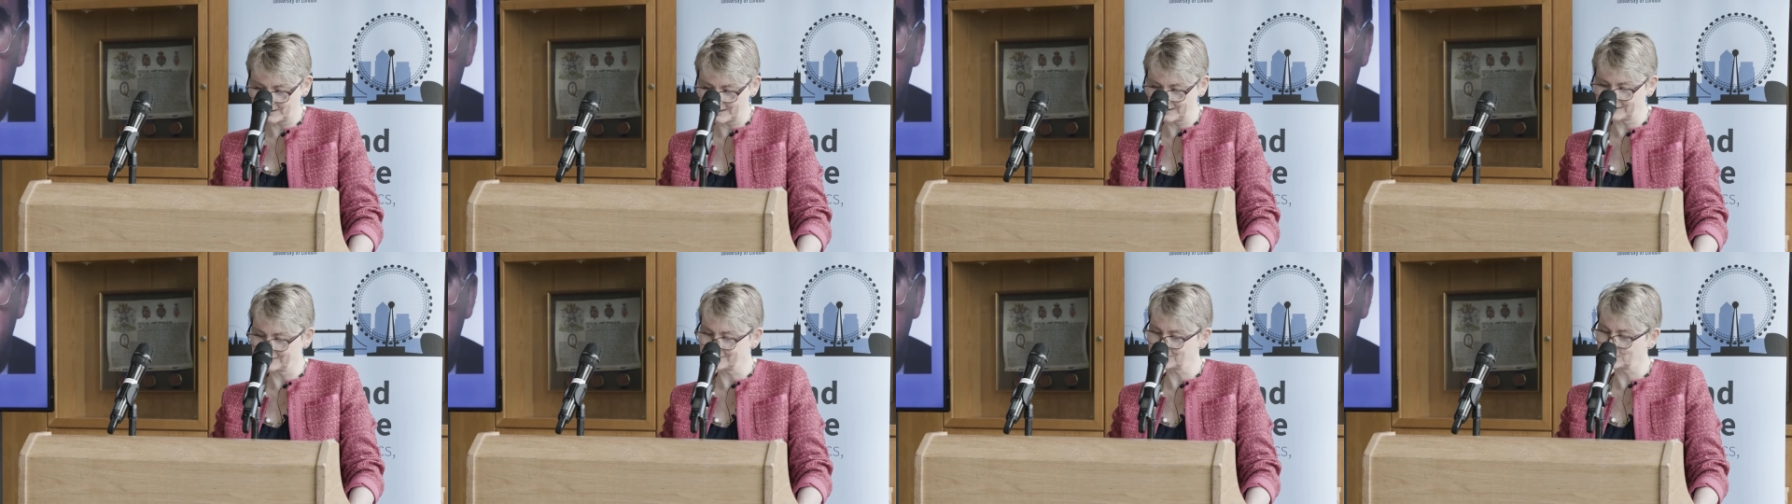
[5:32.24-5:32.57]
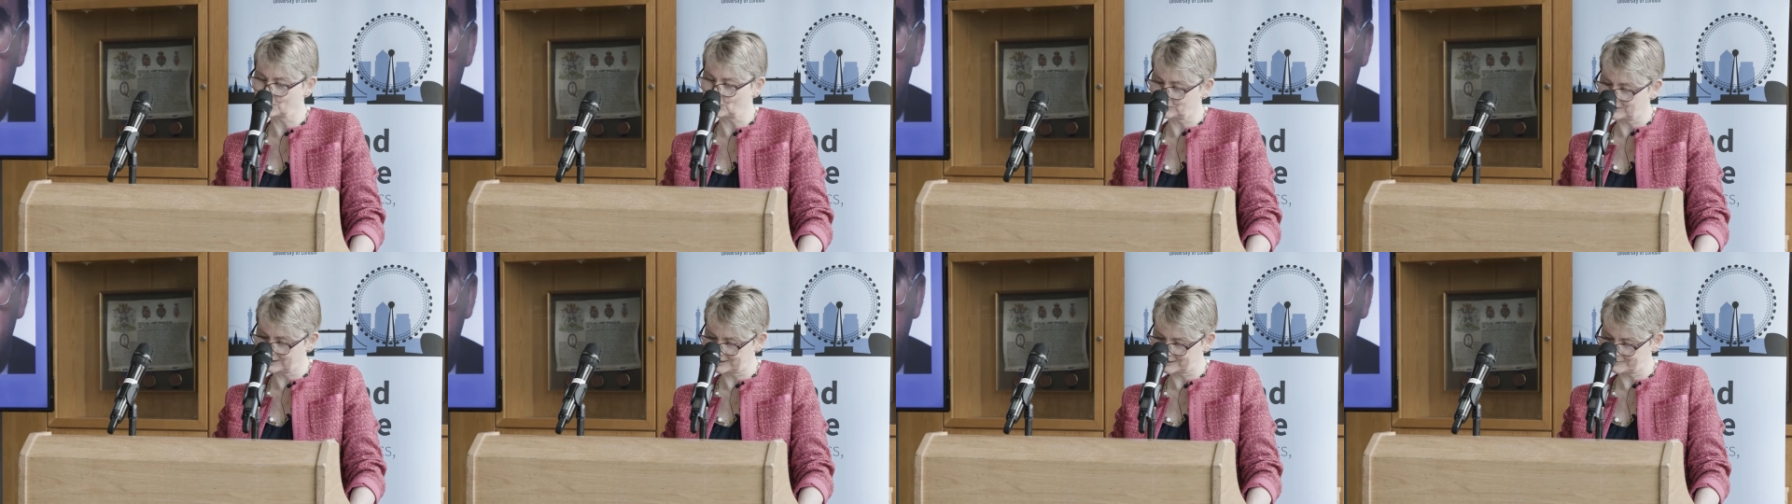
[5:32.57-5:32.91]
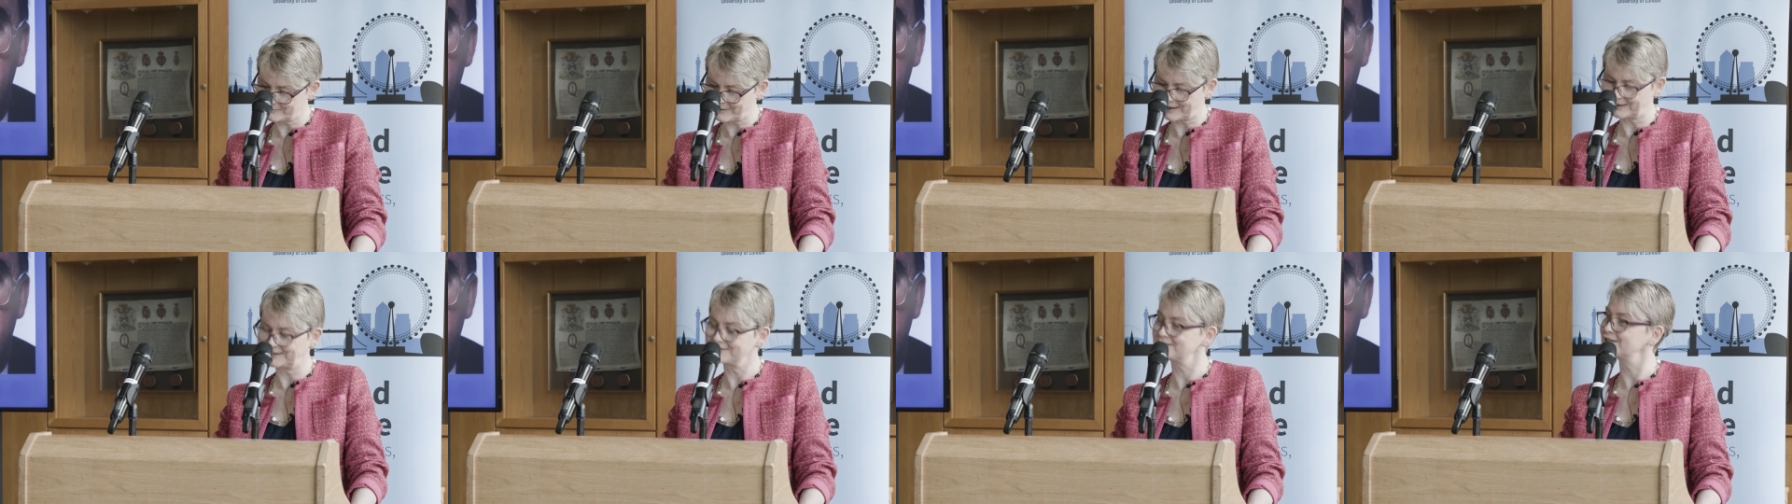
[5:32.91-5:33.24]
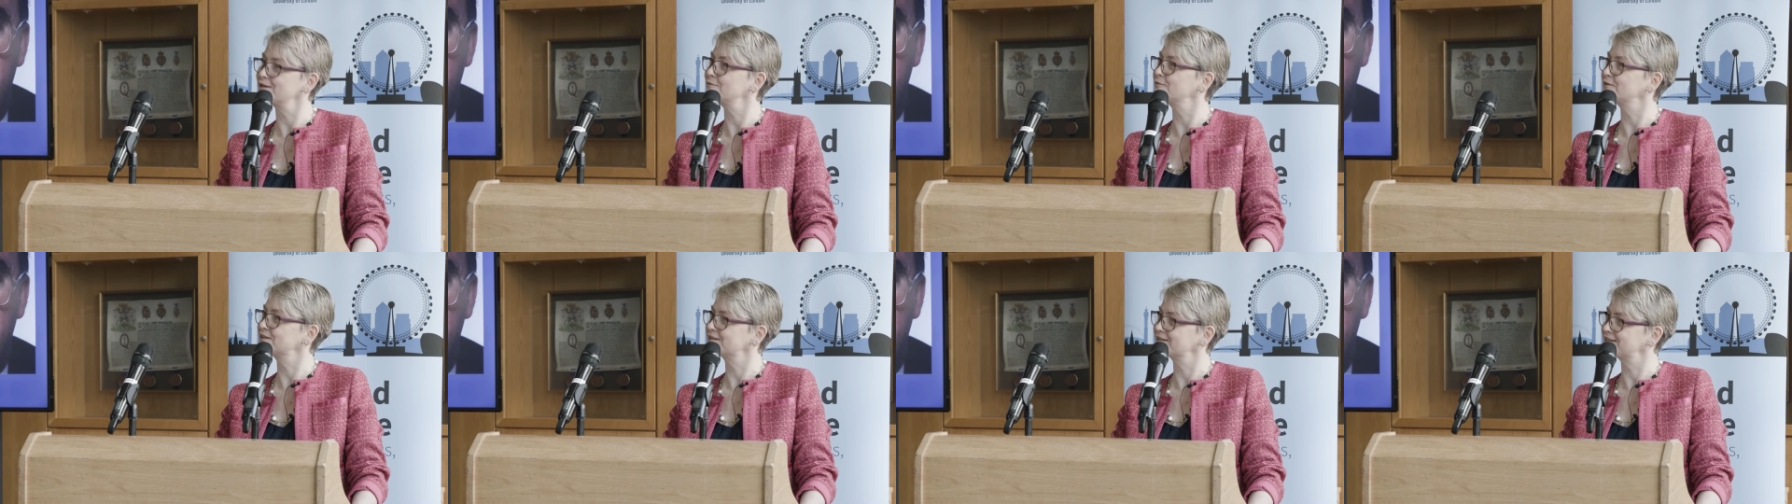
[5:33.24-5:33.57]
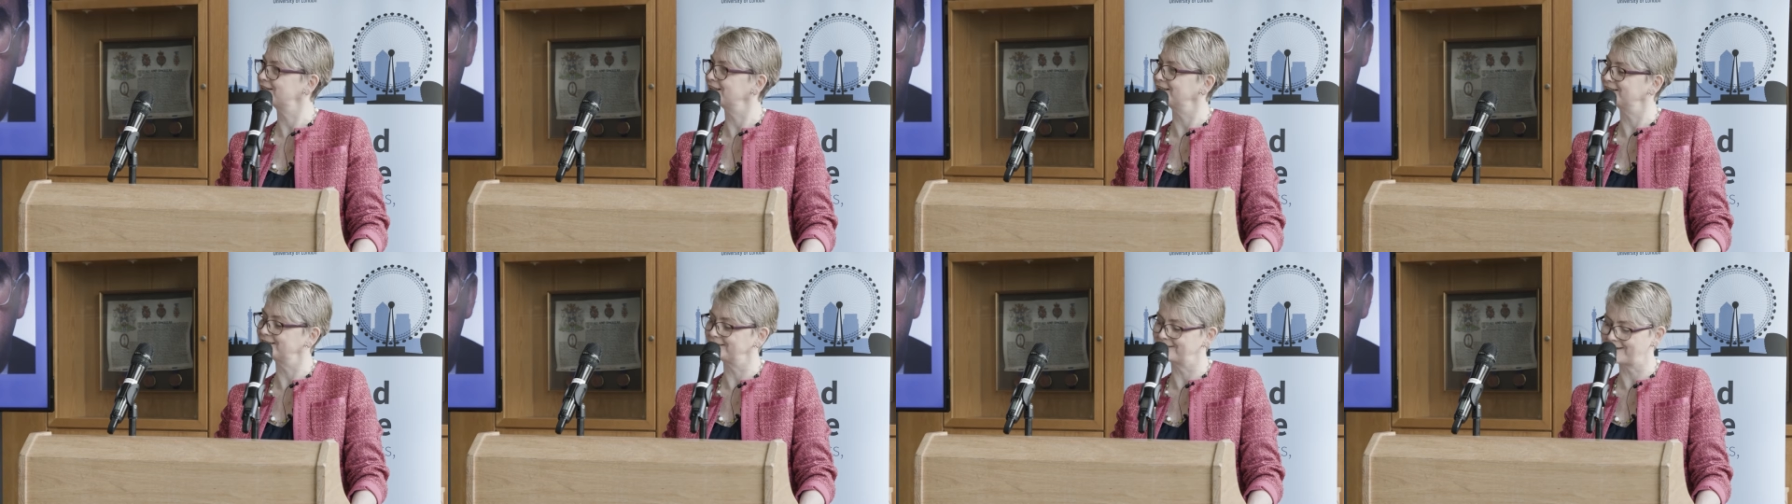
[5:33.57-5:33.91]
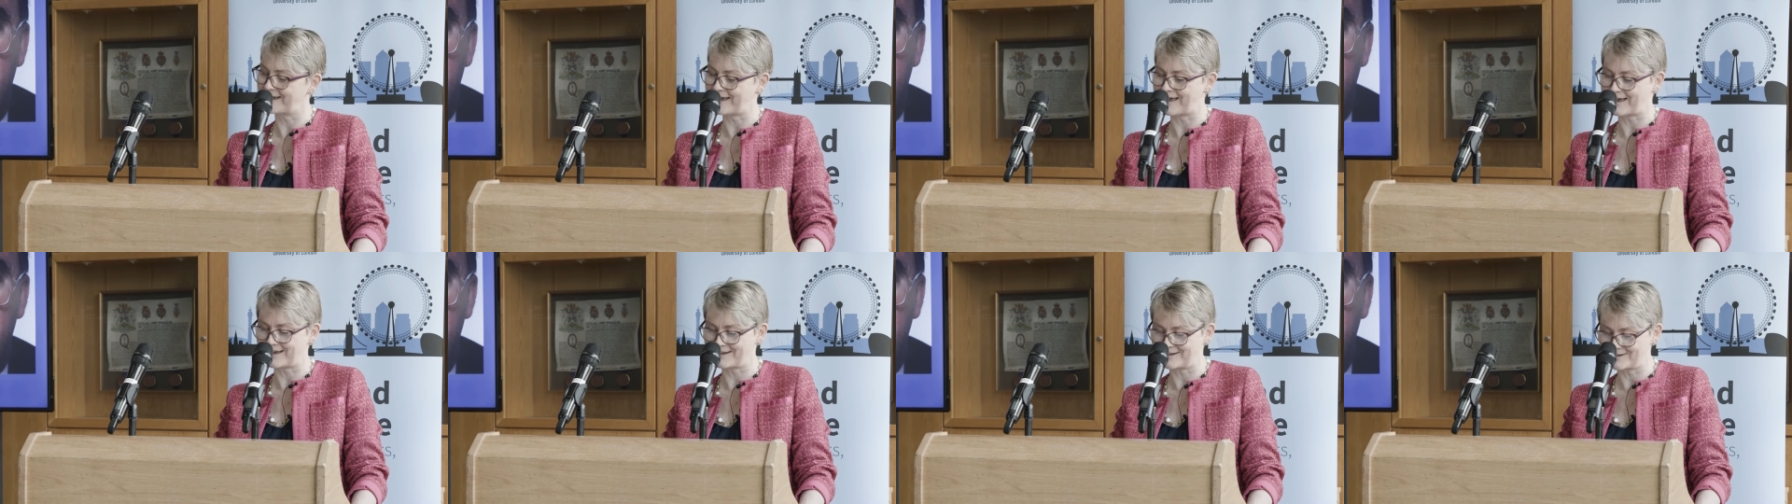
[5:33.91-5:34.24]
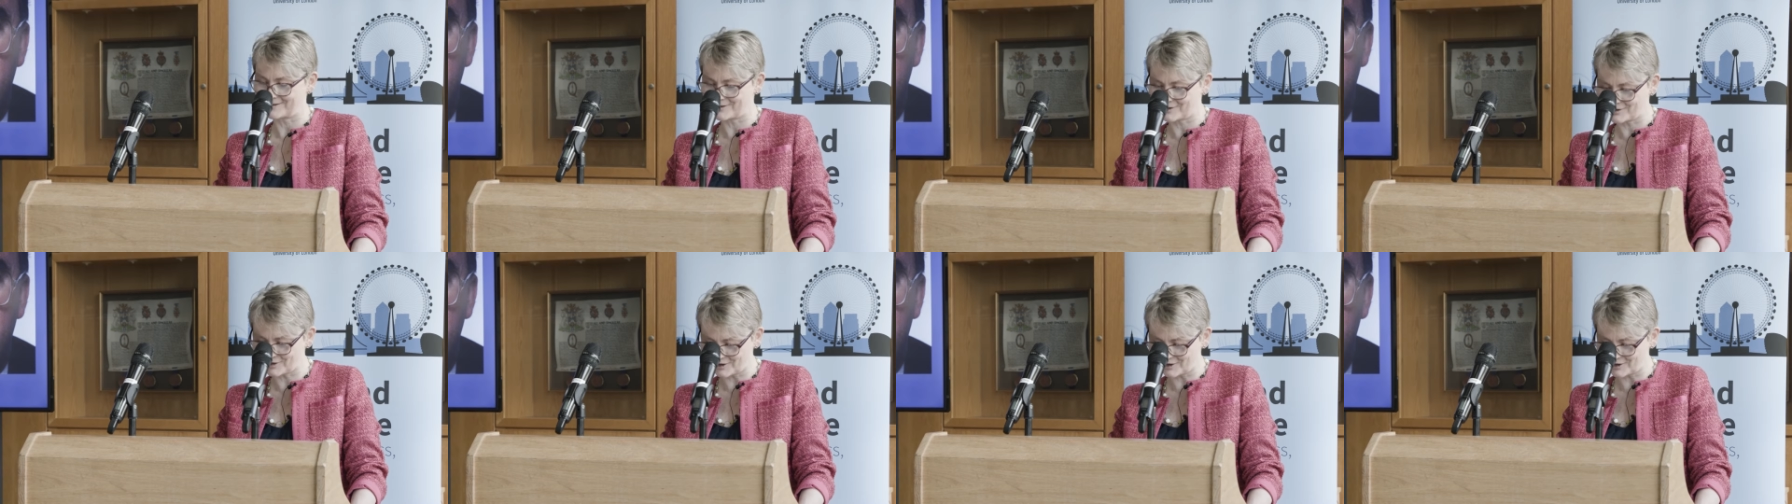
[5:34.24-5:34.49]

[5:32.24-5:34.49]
being a Scottish manager was still a